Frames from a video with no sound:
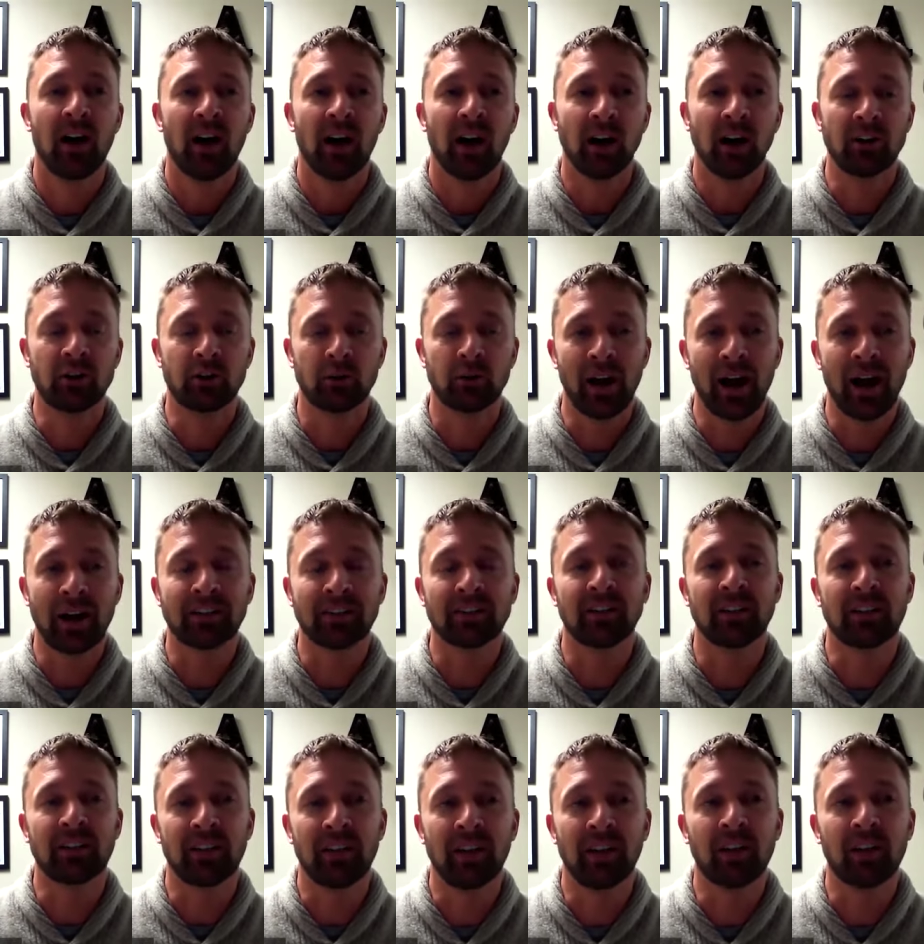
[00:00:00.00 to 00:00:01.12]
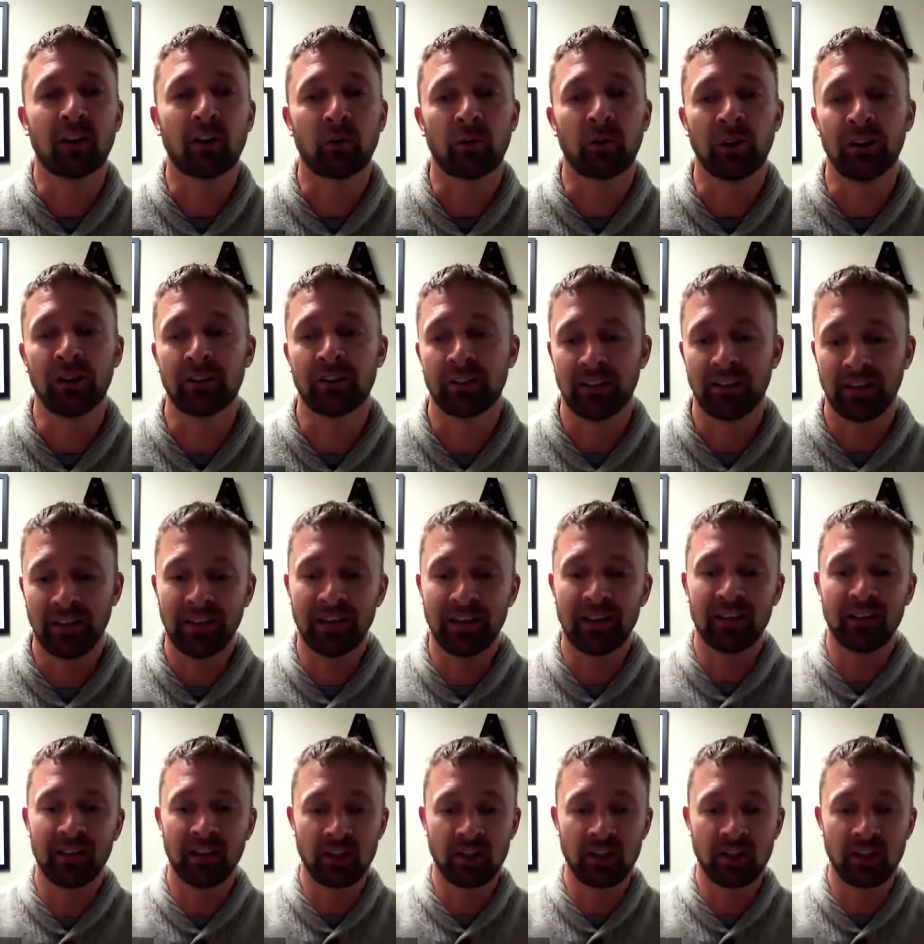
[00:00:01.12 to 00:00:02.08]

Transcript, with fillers: a drastic increase in